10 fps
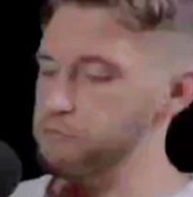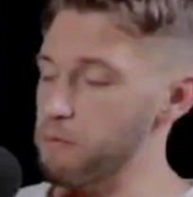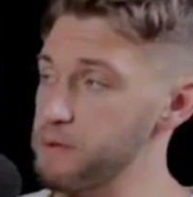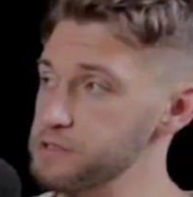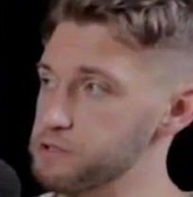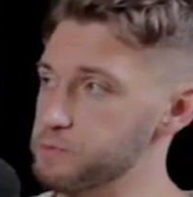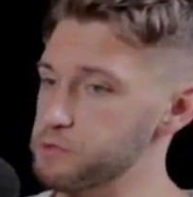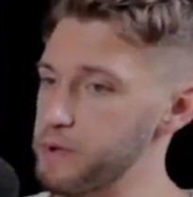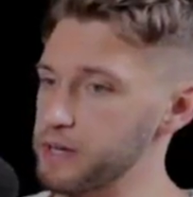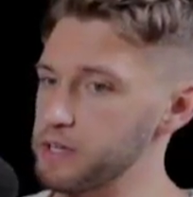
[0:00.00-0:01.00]
from a business
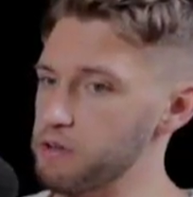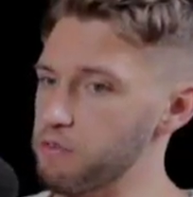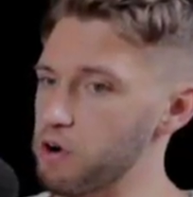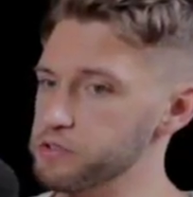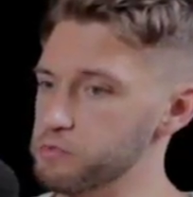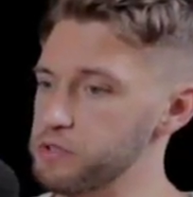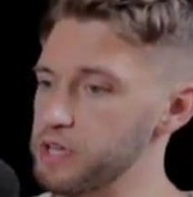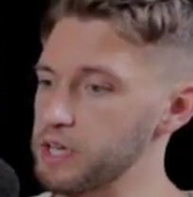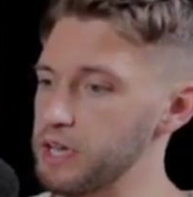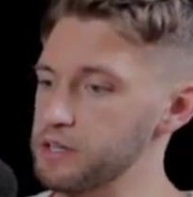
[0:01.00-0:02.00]
perspective, also
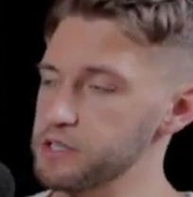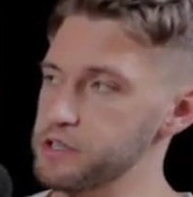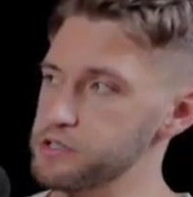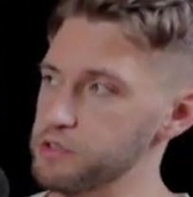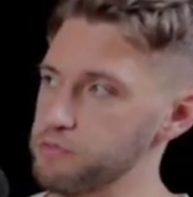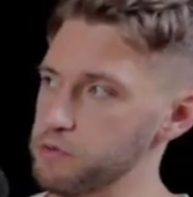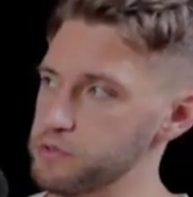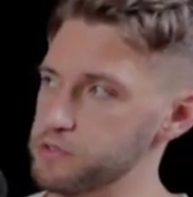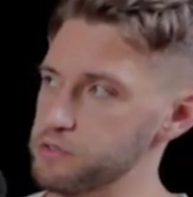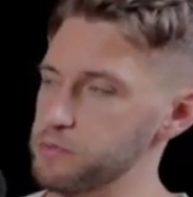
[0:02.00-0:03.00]
digging into these
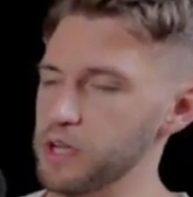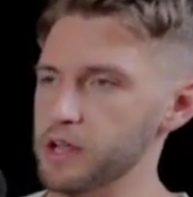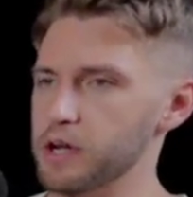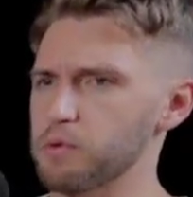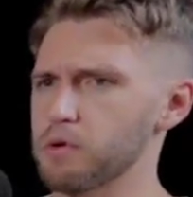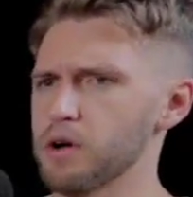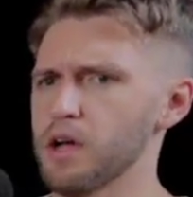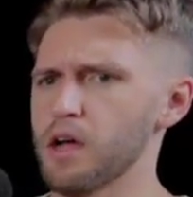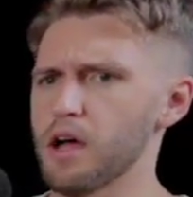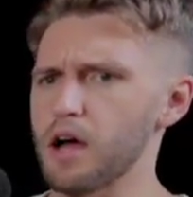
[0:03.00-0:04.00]
influencers and being like, well,
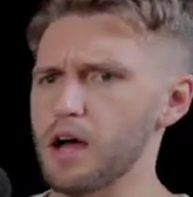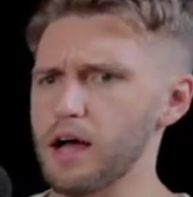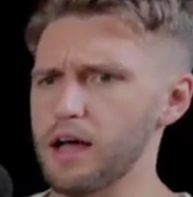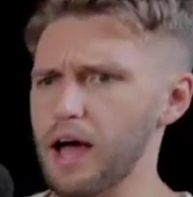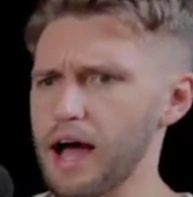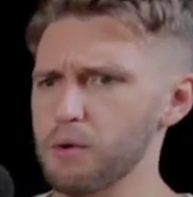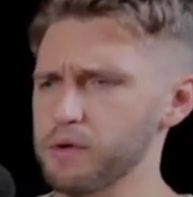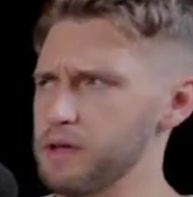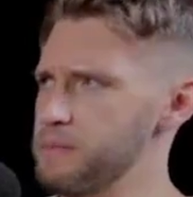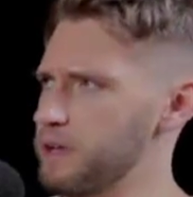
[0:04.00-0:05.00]

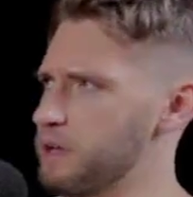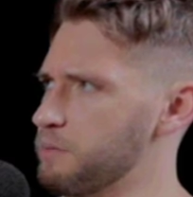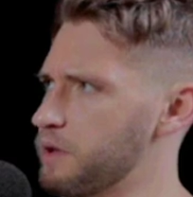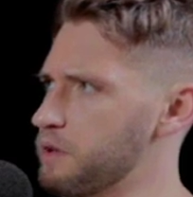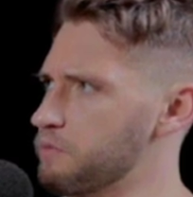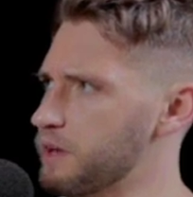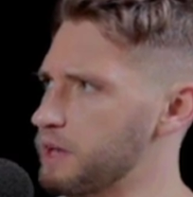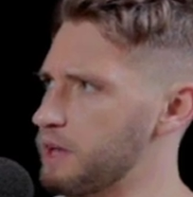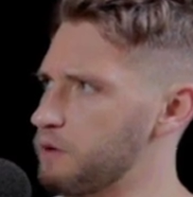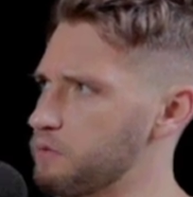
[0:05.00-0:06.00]
how are they making money
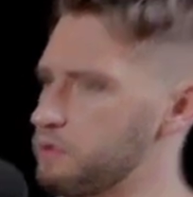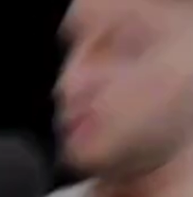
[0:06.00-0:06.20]
right now?